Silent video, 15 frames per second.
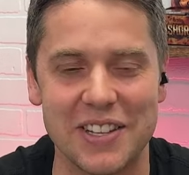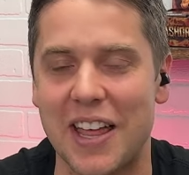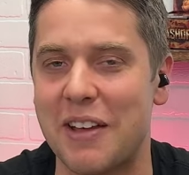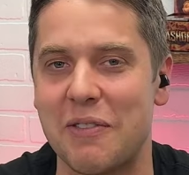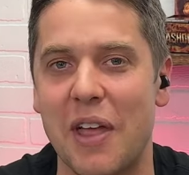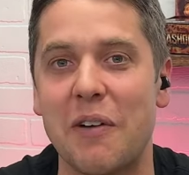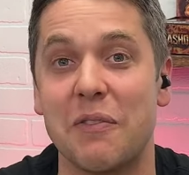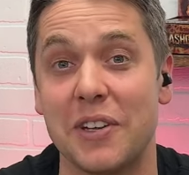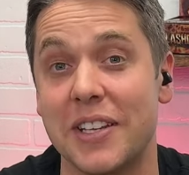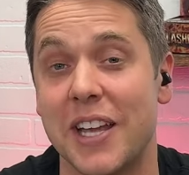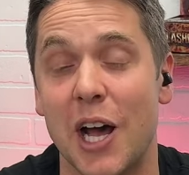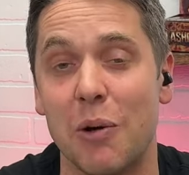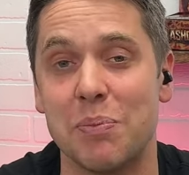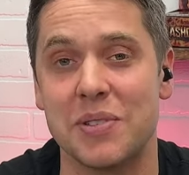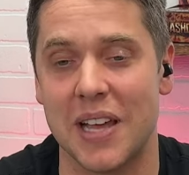that, that really
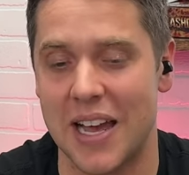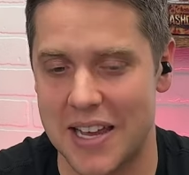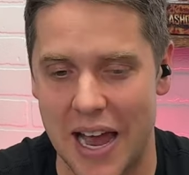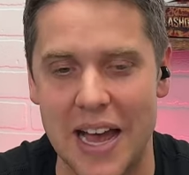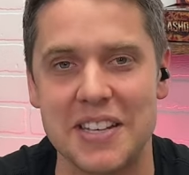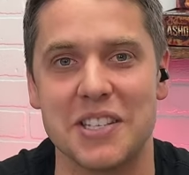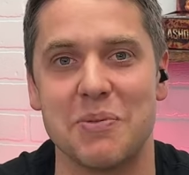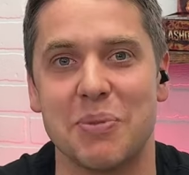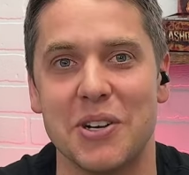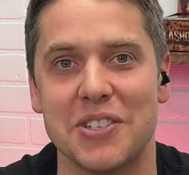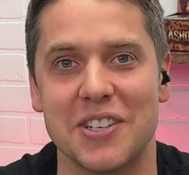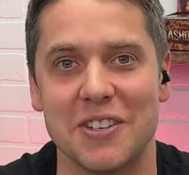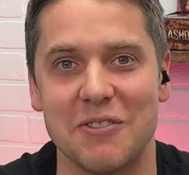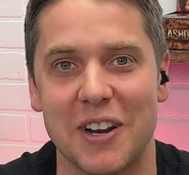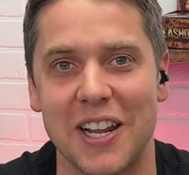helps as the
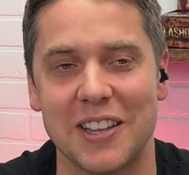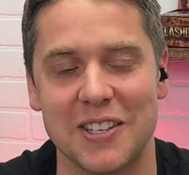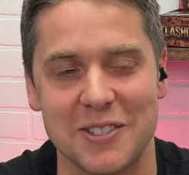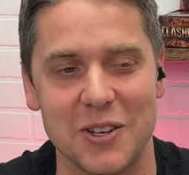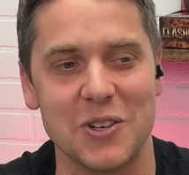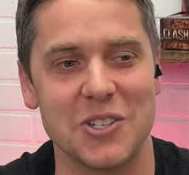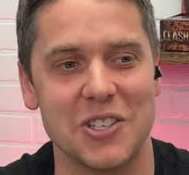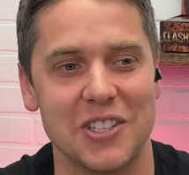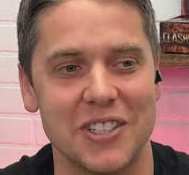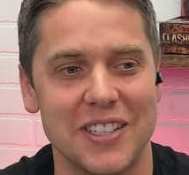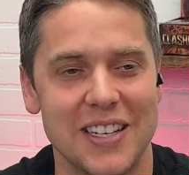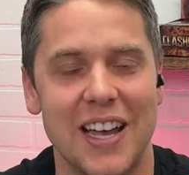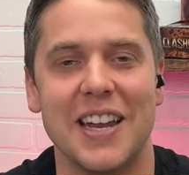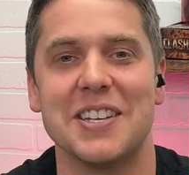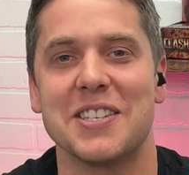person running the social
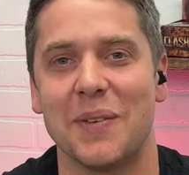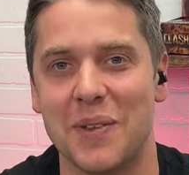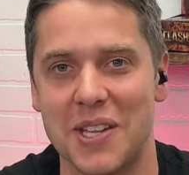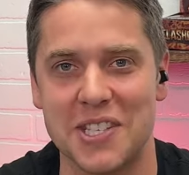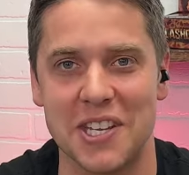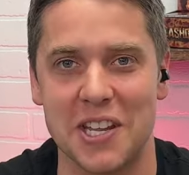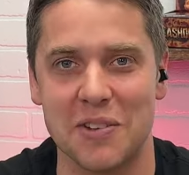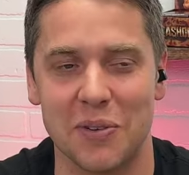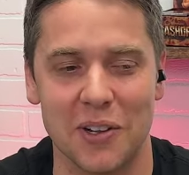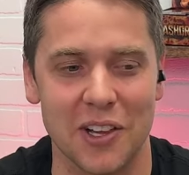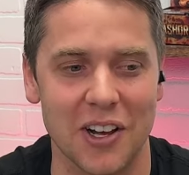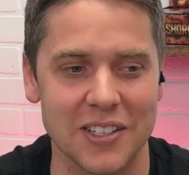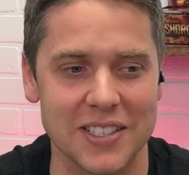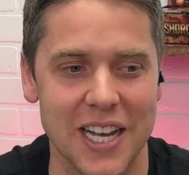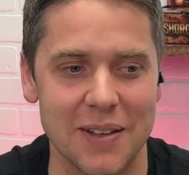and as someone that's done it for a
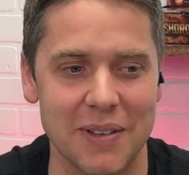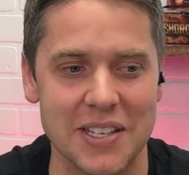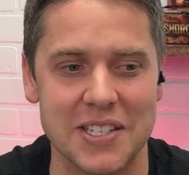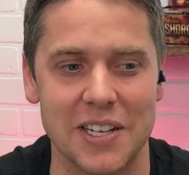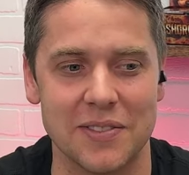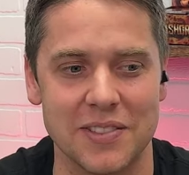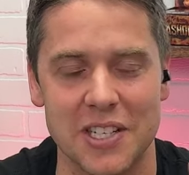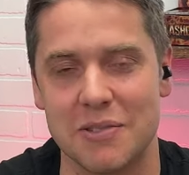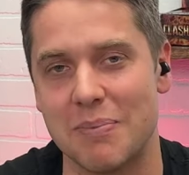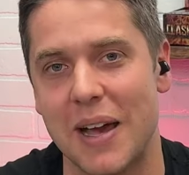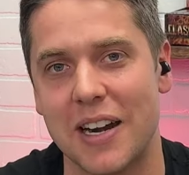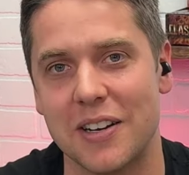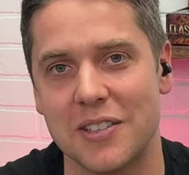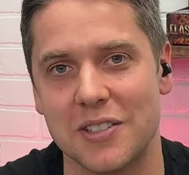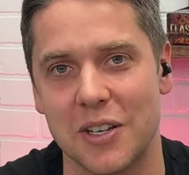long time that stuff does
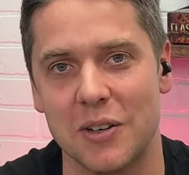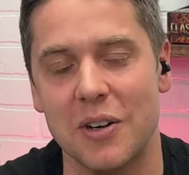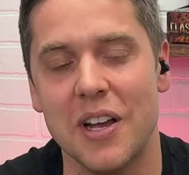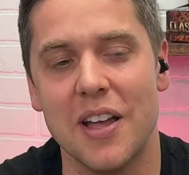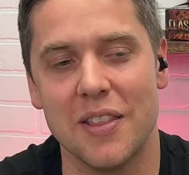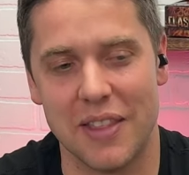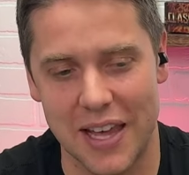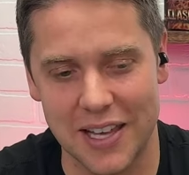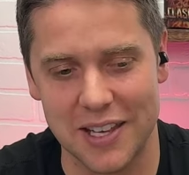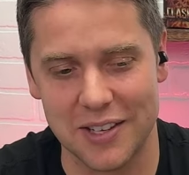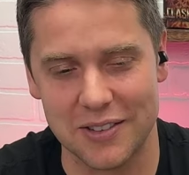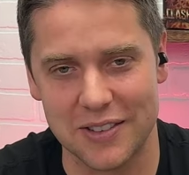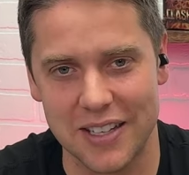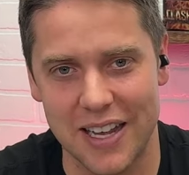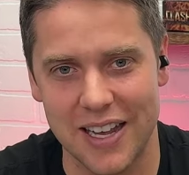matter so thank
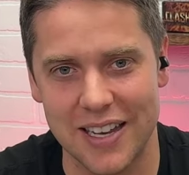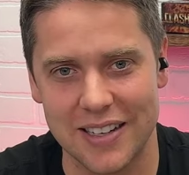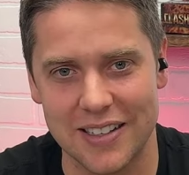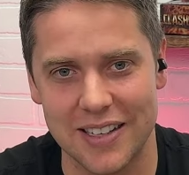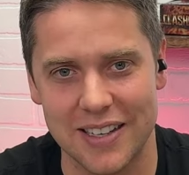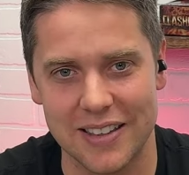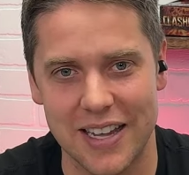you and uh,